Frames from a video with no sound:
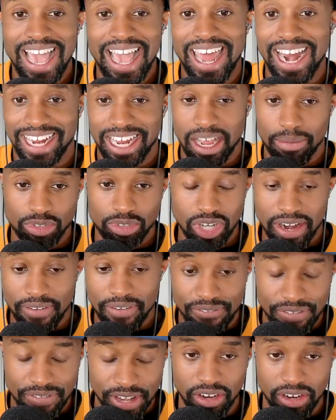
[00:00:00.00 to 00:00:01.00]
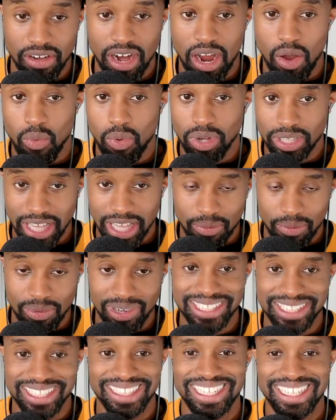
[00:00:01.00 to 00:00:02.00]
And I kept trying to figure out what that
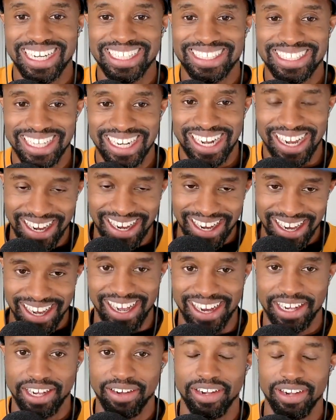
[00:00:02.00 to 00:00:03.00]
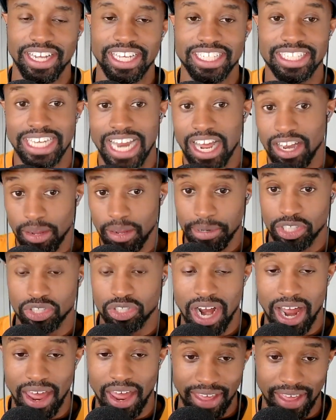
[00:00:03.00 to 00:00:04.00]
was. And then I said, aha, here it is. Now let me
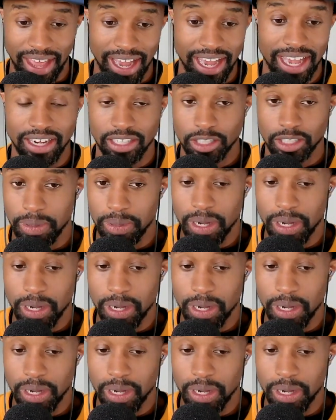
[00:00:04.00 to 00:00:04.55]
try that. And it's